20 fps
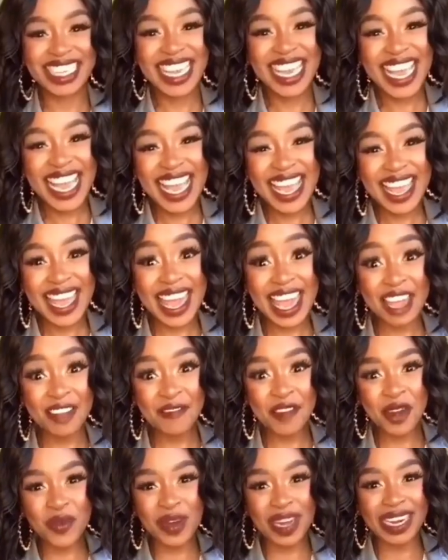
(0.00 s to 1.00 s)
Hey
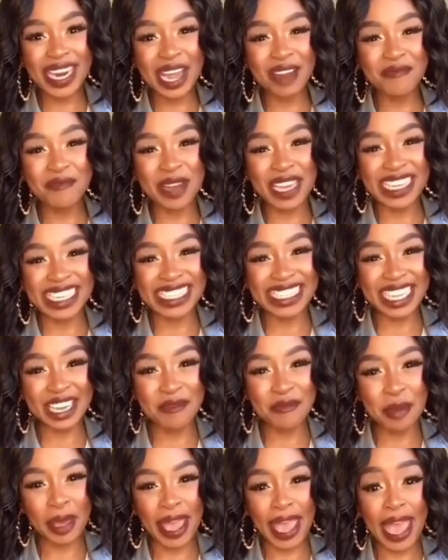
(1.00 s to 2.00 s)
everyone, I'm Pali Tembe,
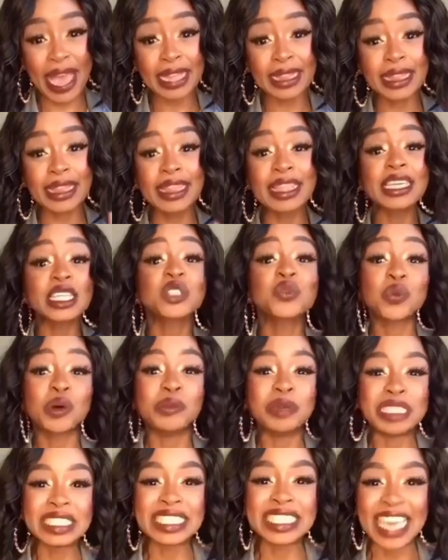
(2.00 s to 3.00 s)
and this Women's
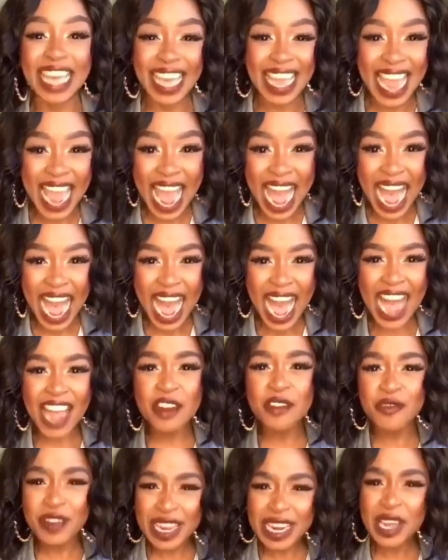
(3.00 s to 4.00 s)
Day, I
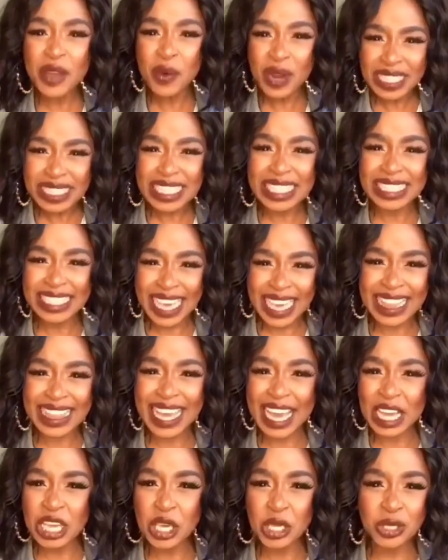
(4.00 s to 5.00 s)
really want to say thank you
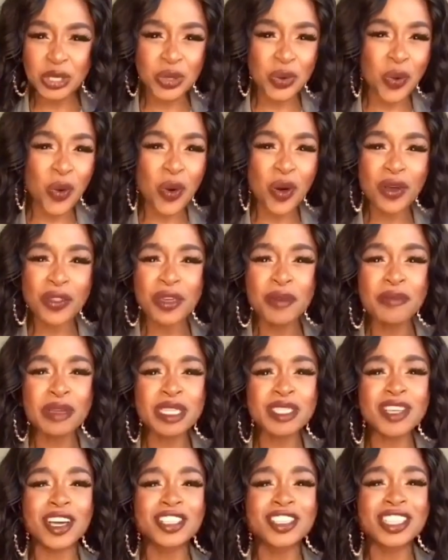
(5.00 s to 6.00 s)
to all the
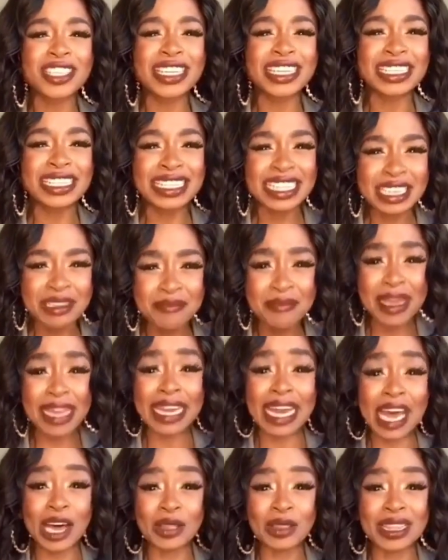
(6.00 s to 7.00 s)
misogynistic men out
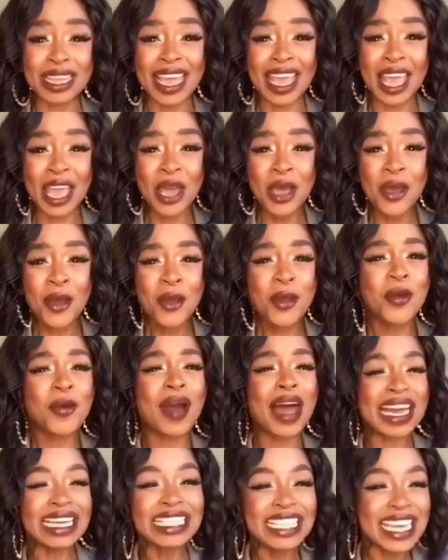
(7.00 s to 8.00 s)
there who
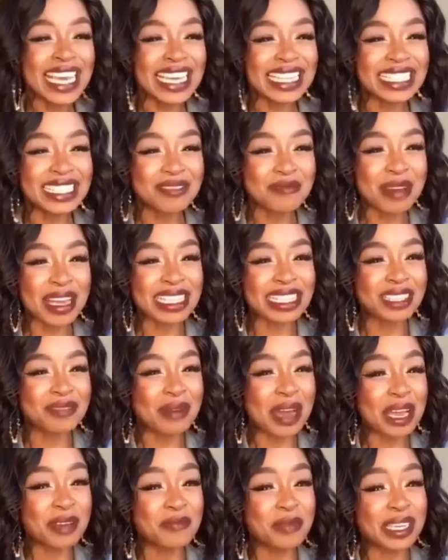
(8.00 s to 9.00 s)
underestimated my
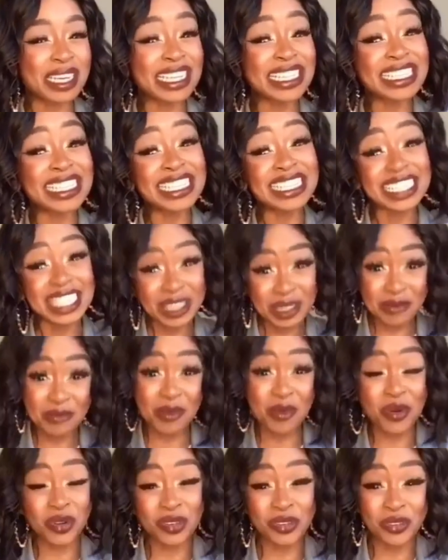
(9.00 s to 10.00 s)
abilities in the
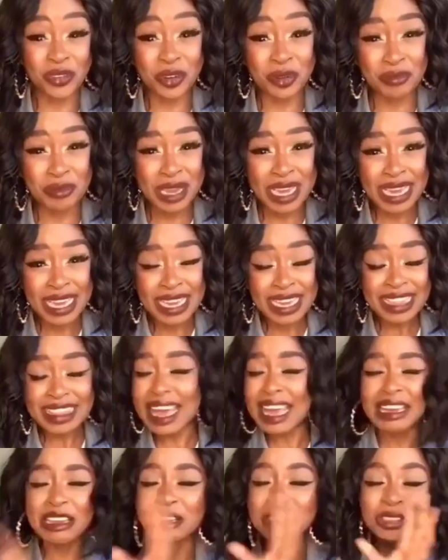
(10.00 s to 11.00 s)
boardroom. Thank you
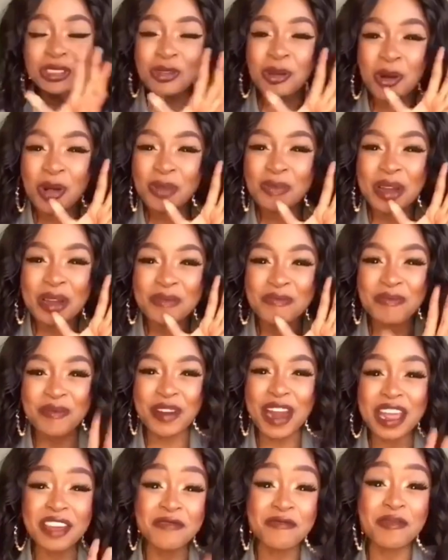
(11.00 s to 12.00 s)
to all my brave
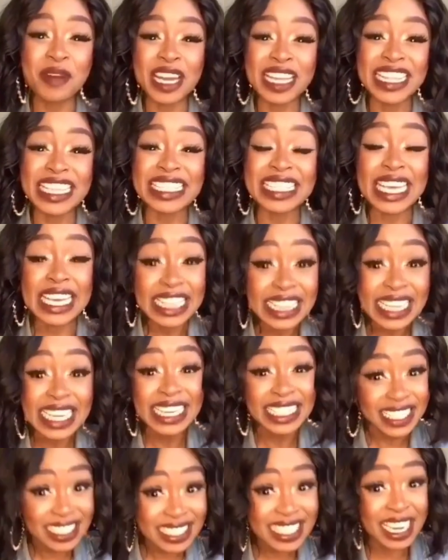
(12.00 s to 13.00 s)
brothers in the
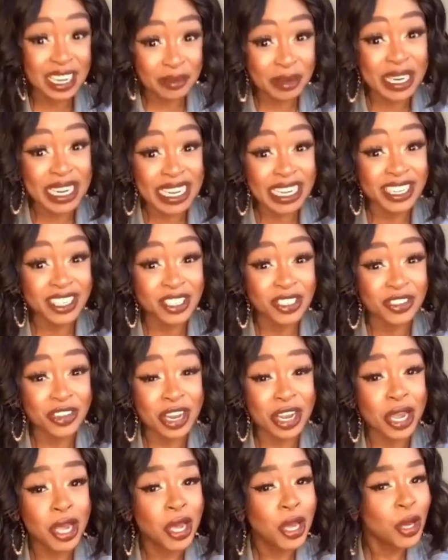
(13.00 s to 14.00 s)
entertainment industry
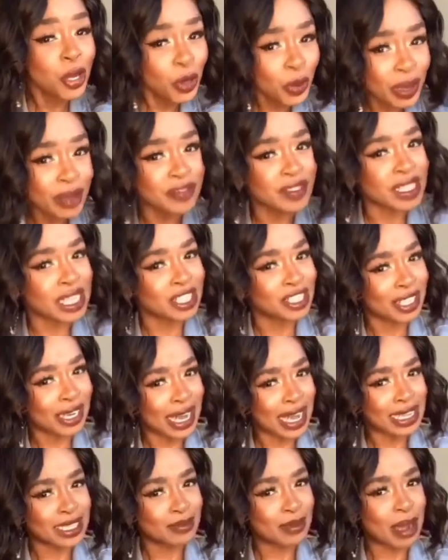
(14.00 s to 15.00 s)
who have sexualized
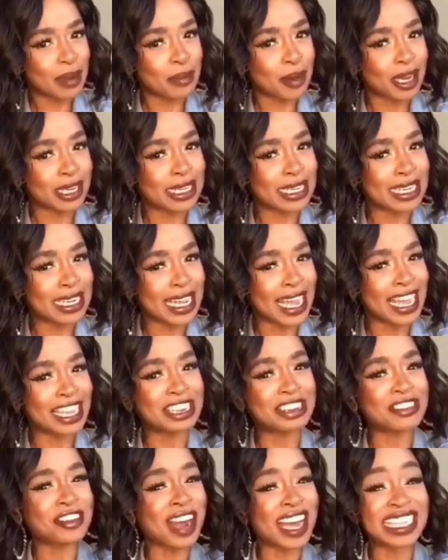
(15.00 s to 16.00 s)
my body and
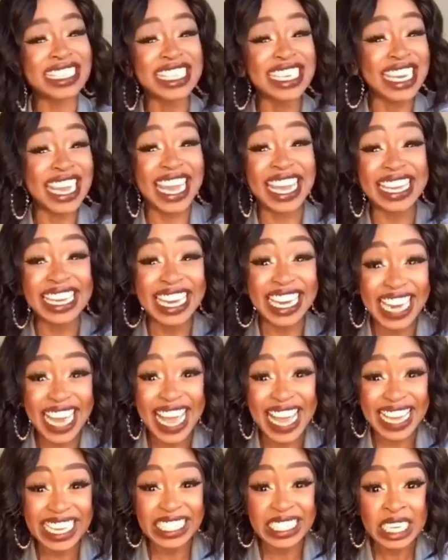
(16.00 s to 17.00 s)
tried to get laid
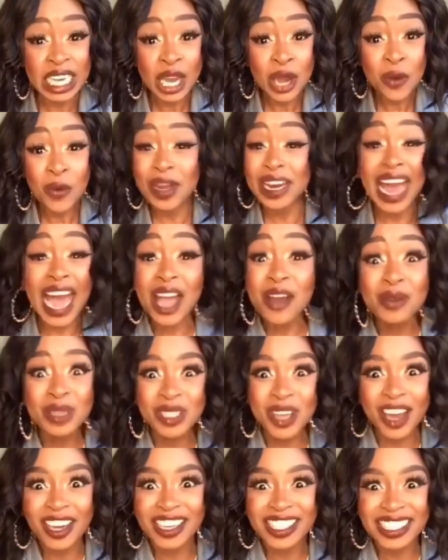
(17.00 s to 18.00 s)
when I was
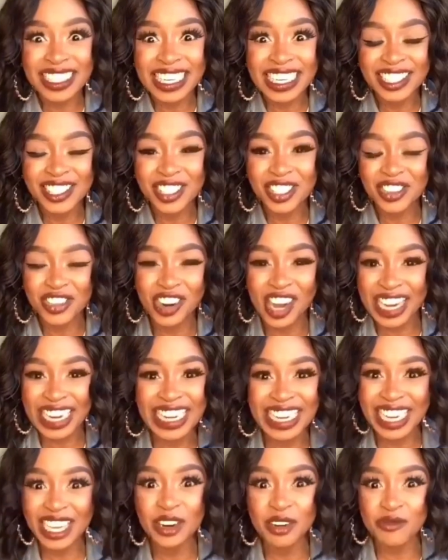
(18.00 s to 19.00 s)
honestly just trying to get a
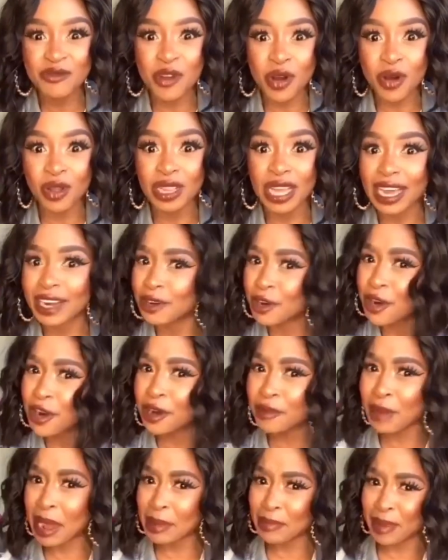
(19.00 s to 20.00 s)
role and earn my
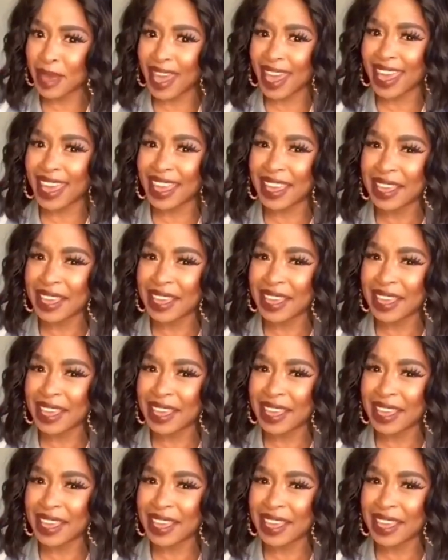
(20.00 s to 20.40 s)
pay.